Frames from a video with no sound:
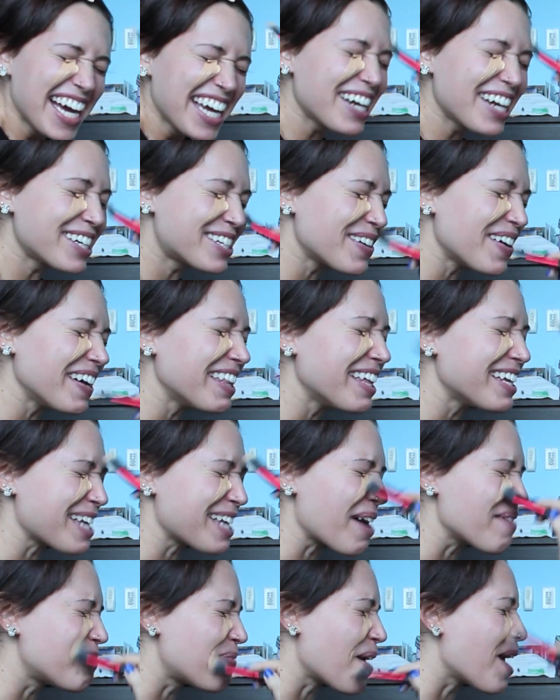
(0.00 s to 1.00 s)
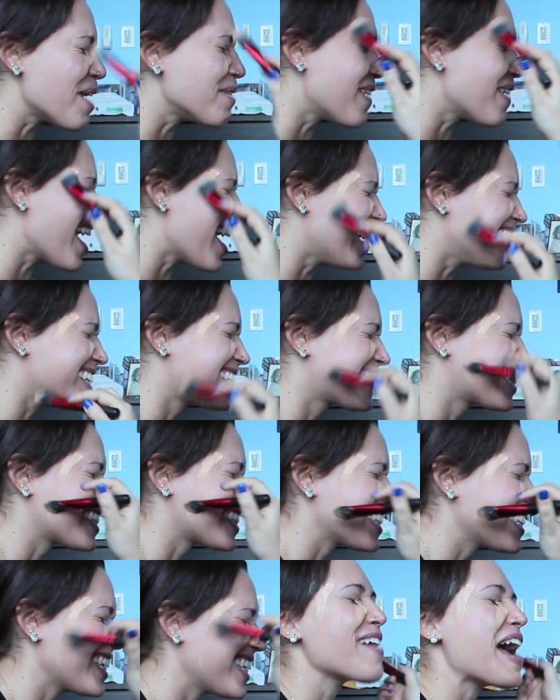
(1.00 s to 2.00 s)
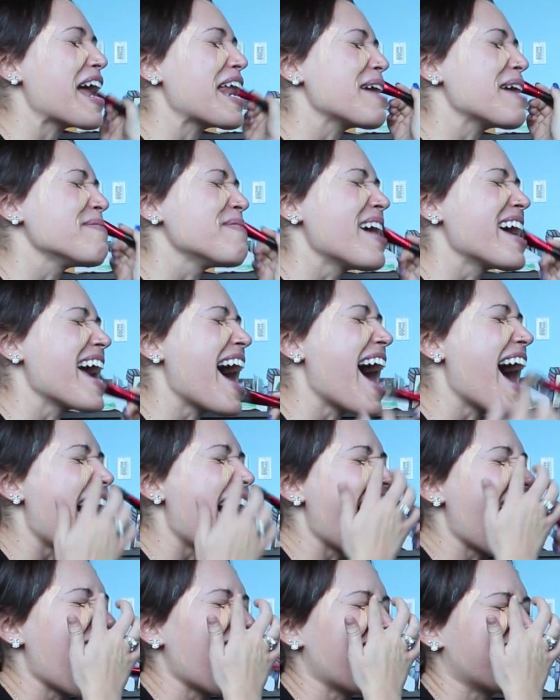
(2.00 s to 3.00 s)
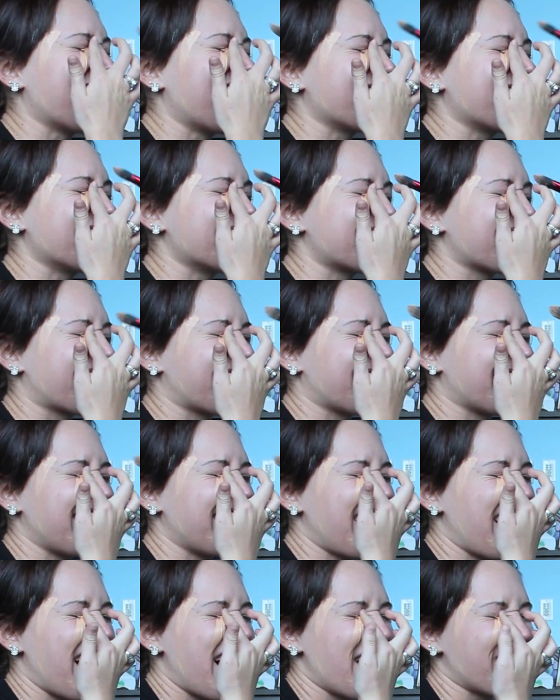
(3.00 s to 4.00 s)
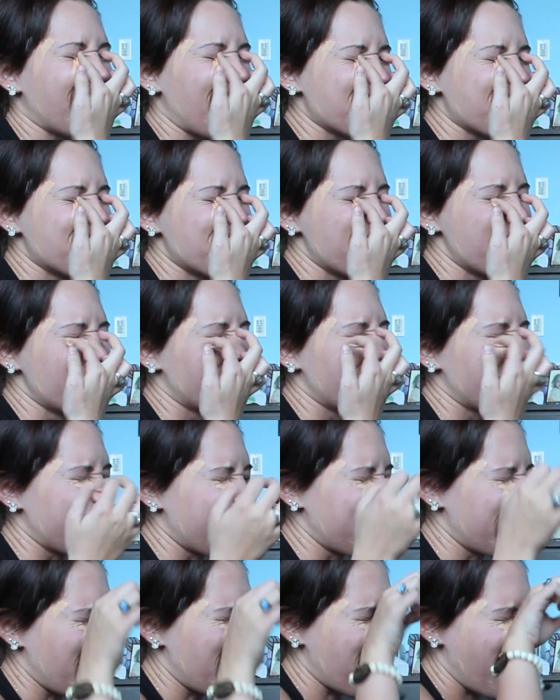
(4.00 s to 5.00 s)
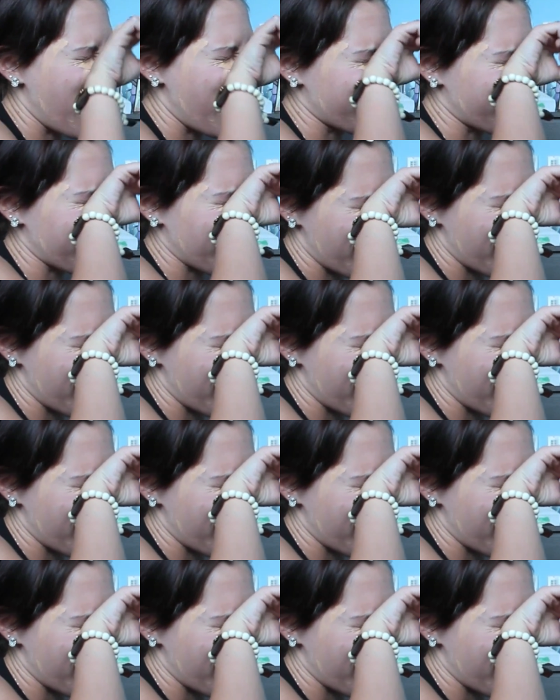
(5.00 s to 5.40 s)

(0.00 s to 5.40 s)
You're doing this on purpose! Right on my eye! Like it's a glove, I'm moving it off.